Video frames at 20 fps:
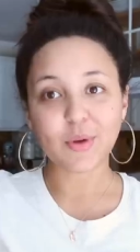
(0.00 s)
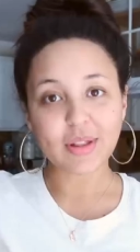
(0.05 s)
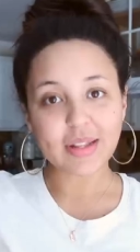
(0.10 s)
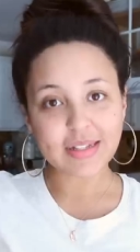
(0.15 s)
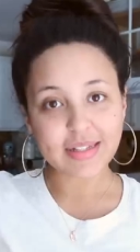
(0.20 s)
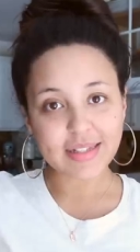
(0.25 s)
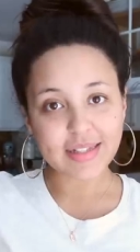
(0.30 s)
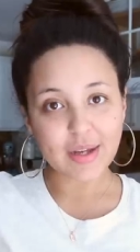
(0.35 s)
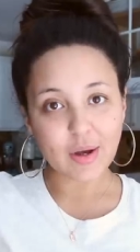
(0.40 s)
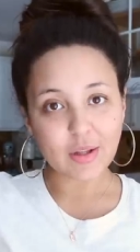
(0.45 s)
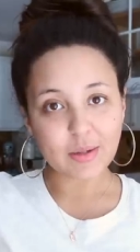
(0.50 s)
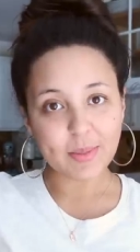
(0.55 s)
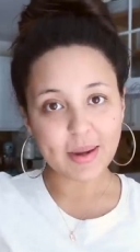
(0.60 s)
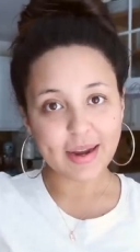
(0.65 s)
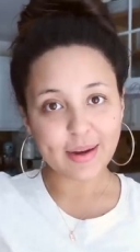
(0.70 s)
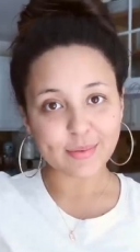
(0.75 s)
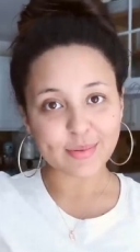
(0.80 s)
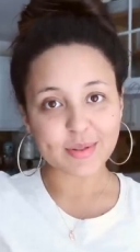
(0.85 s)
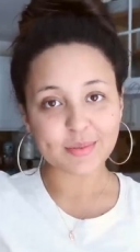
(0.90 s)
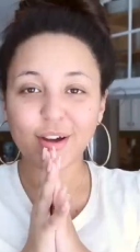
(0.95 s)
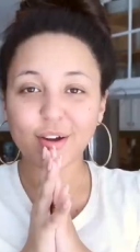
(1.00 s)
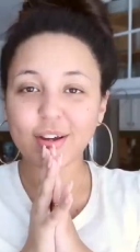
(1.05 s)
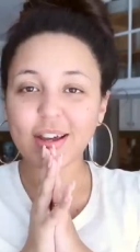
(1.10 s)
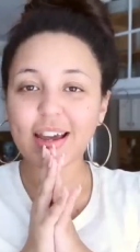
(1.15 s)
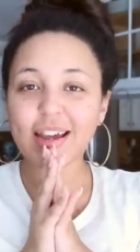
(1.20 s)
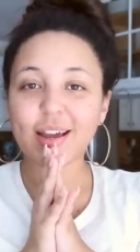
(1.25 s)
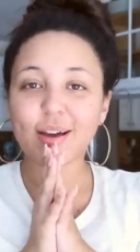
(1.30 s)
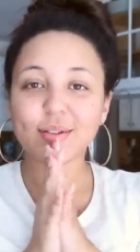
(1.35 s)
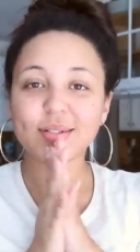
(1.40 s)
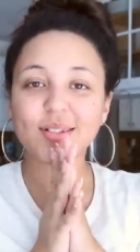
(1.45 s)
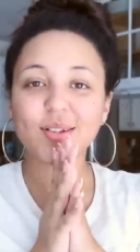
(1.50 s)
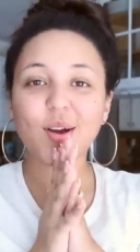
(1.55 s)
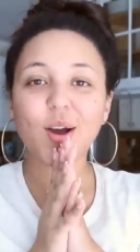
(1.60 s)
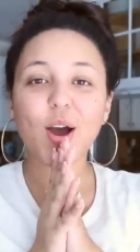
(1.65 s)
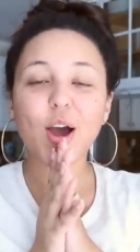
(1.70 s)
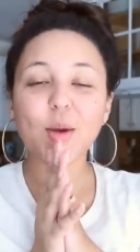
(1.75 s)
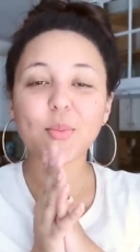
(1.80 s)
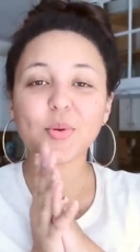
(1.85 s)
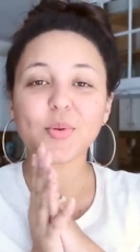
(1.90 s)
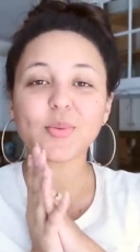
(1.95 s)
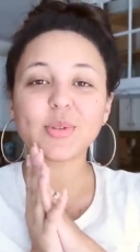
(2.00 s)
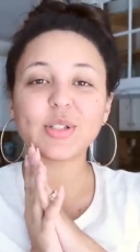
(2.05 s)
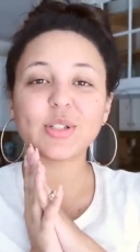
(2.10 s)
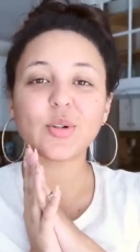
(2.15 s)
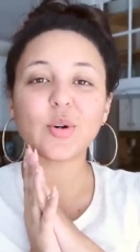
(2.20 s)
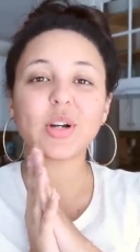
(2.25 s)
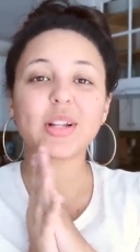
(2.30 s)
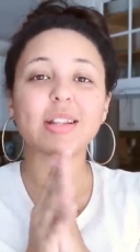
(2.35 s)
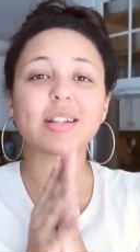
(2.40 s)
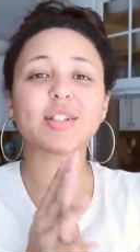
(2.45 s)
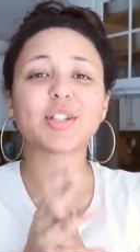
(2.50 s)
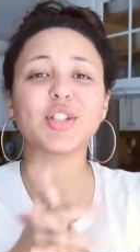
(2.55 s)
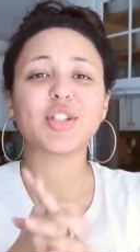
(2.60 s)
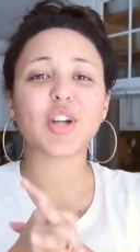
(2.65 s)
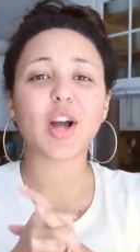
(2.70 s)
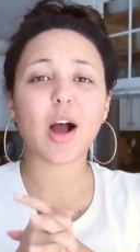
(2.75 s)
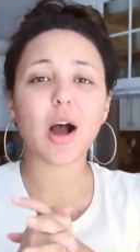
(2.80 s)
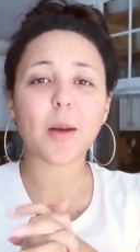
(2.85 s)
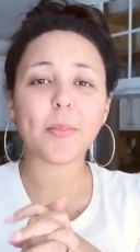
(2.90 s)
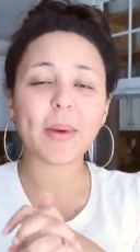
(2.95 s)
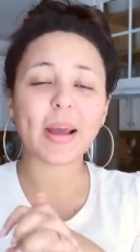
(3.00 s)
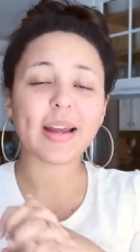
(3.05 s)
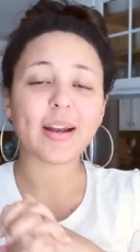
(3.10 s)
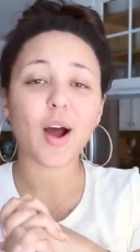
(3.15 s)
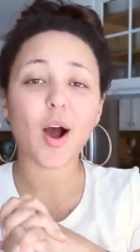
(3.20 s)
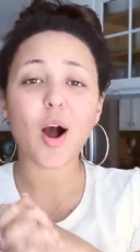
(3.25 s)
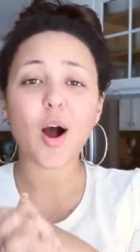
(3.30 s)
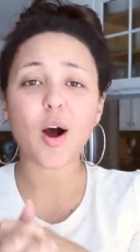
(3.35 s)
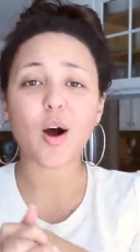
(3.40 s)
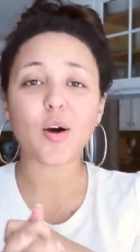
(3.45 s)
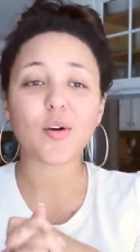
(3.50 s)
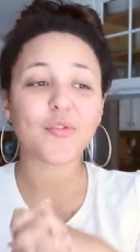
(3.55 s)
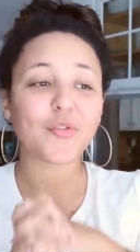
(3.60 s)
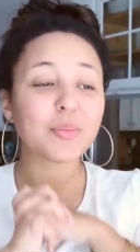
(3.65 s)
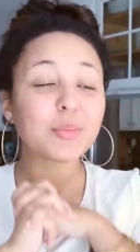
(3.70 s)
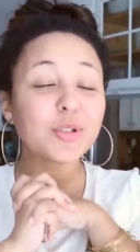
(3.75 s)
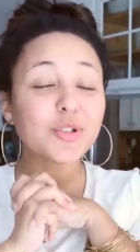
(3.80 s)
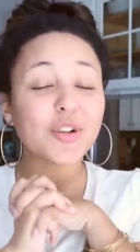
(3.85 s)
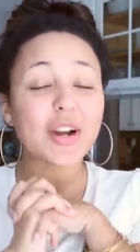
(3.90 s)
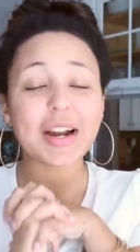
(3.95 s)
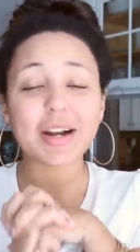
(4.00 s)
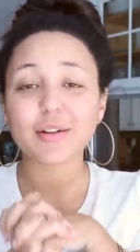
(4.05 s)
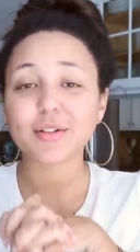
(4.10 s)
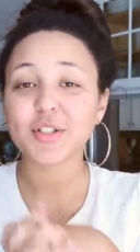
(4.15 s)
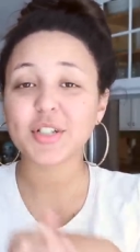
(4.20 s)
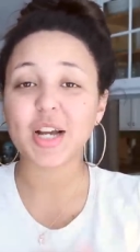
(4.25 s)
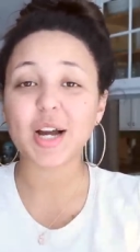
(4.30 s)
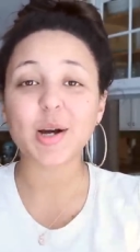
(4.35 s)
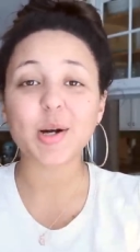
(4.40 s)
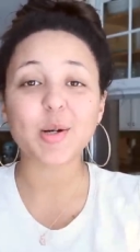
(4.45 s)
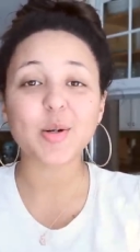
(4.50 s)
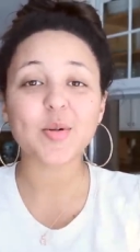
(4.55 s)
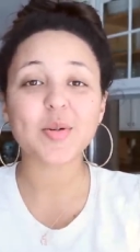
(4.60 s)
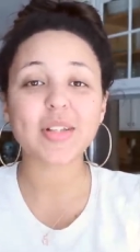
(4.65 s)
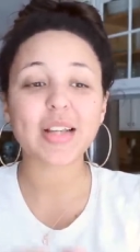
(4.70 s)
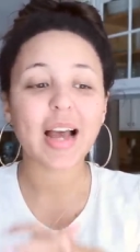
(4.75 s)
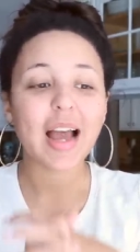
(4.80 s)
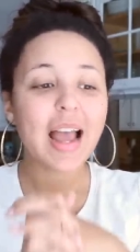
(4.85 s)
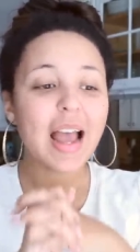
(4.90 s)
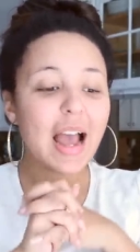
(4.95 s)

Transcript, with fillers: what this is all about. Okay, y'all, so I hope you enjoyed this shop and haul from Trader Joe's.